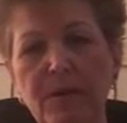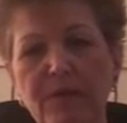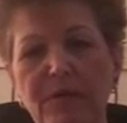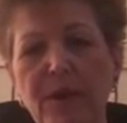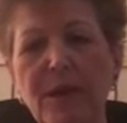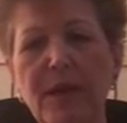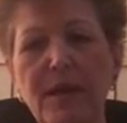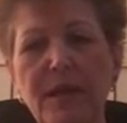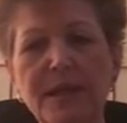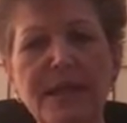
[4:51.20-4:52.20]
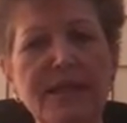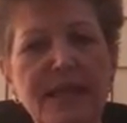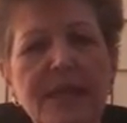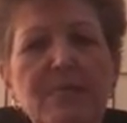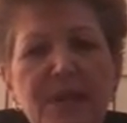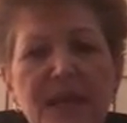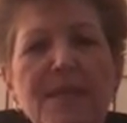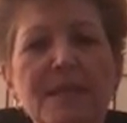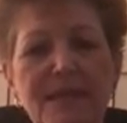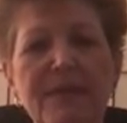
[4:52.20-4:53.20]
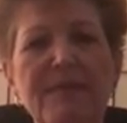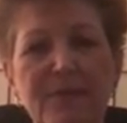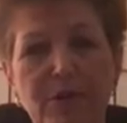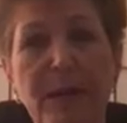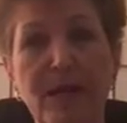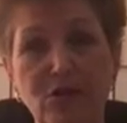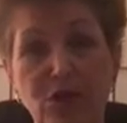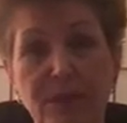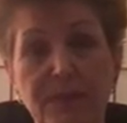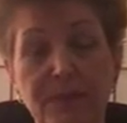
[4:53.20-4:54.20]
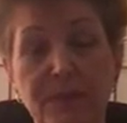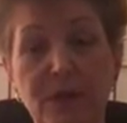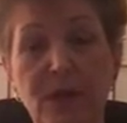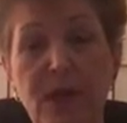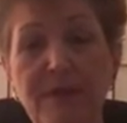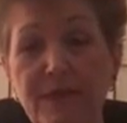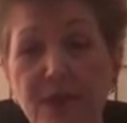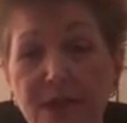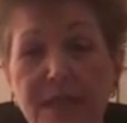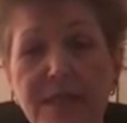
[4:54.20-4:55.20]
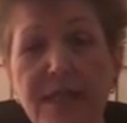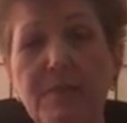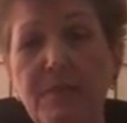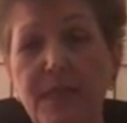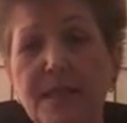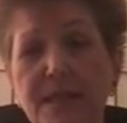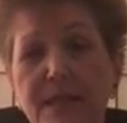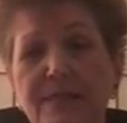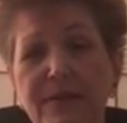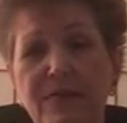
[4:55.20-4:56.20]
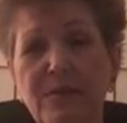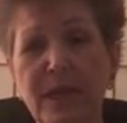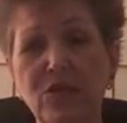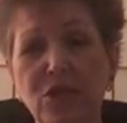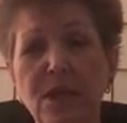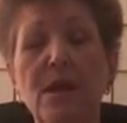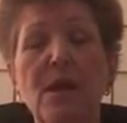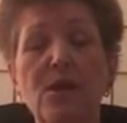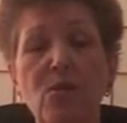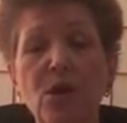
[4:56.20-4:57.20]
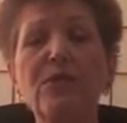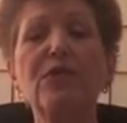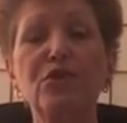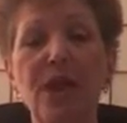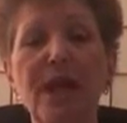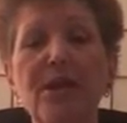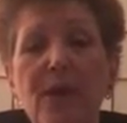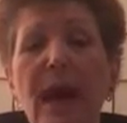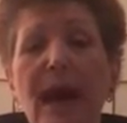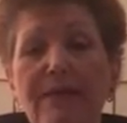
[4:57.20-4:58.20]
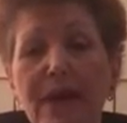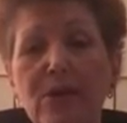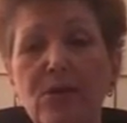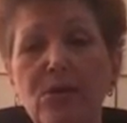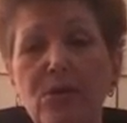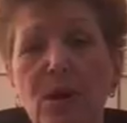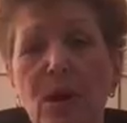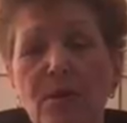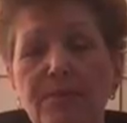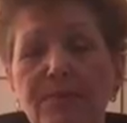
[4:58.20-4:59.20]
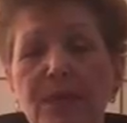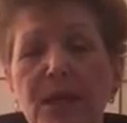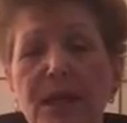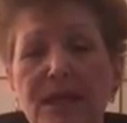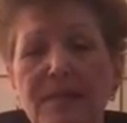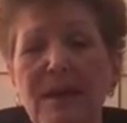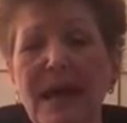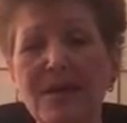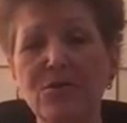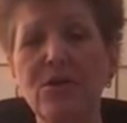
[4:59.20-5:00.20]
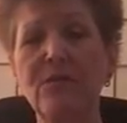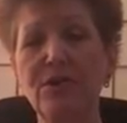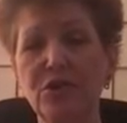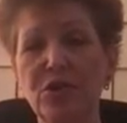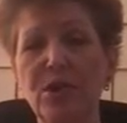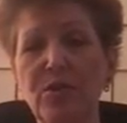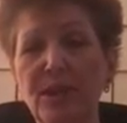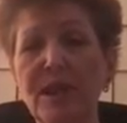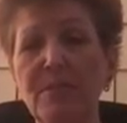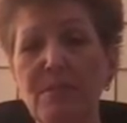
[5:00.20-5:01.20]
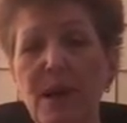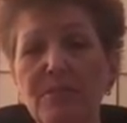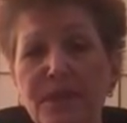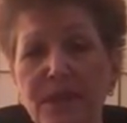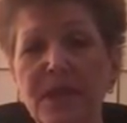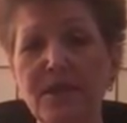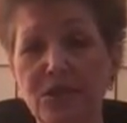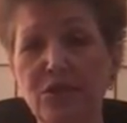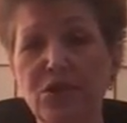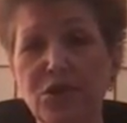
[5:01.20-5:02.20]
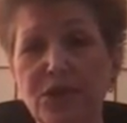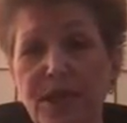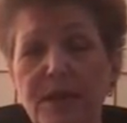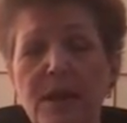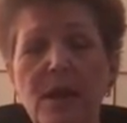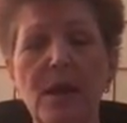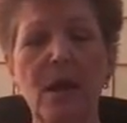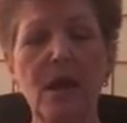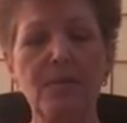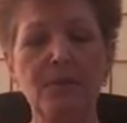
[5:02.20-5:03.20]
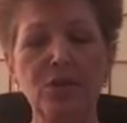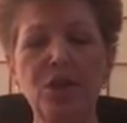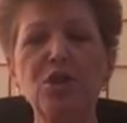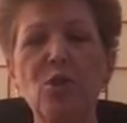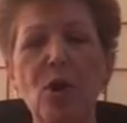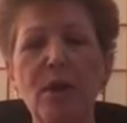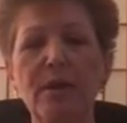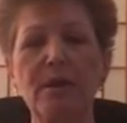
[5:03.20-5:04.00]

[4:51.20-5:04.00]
very distinct pieces of information. Okay, very distinct pieces of information. The wonderful Janet Nohavec, who is the pastor of the Journey Within in Pompton Lakes, New Jersey, she taught